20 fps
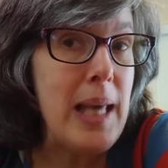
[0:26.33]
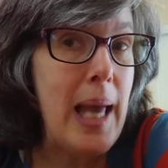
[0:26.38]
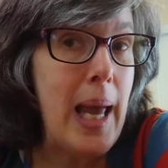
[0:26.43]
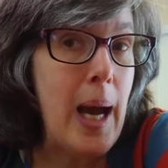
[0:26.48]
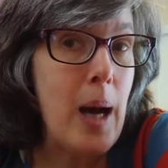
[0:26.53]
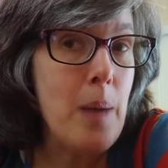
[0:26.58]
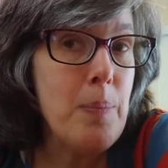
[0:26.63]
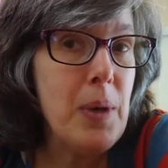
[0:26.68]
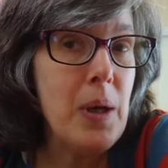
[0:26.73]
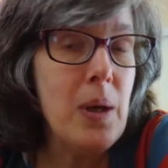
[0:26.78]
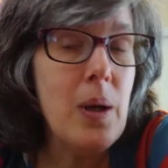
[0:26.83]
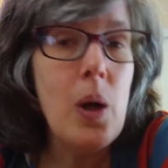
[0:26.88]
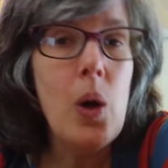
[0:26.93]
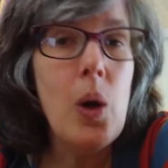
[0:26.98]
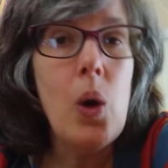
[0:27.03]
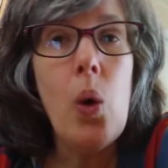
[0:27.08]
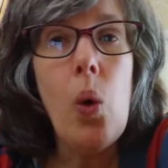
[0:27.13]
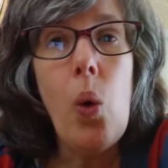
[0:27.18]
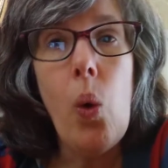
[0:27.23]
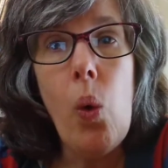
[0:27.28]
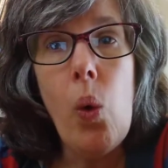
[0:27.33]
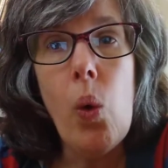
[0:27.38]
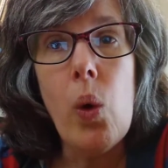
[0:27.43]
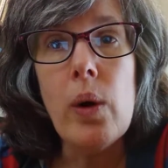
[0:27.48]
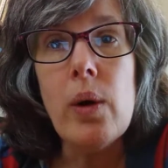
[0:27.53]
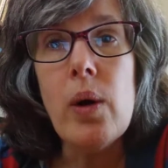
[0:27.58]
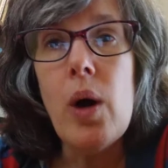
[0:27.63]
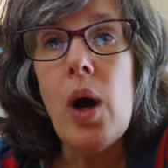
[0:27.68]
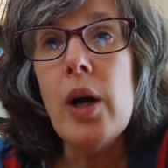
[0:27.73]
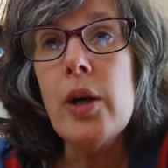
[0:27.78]
app,
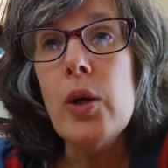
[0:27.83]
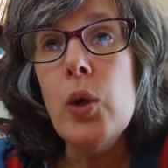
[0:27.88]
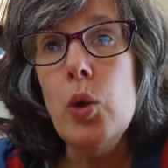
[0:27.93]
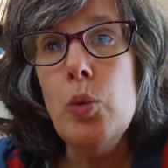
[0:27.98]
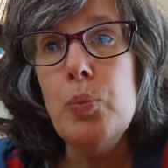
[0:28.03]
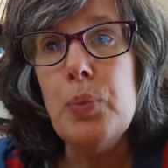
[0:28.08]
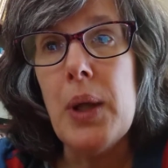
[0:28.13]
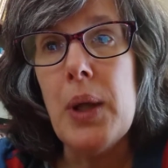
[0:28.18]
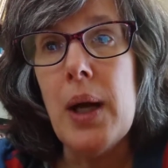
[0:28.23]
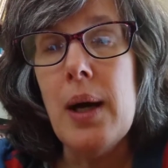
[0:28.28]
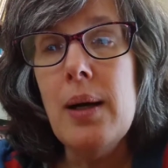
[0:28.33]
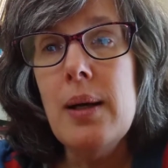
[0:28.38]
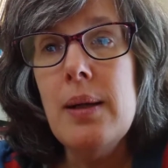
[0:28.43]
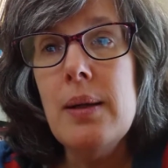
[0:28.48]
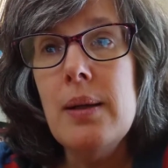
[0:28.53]
or on Hoopla,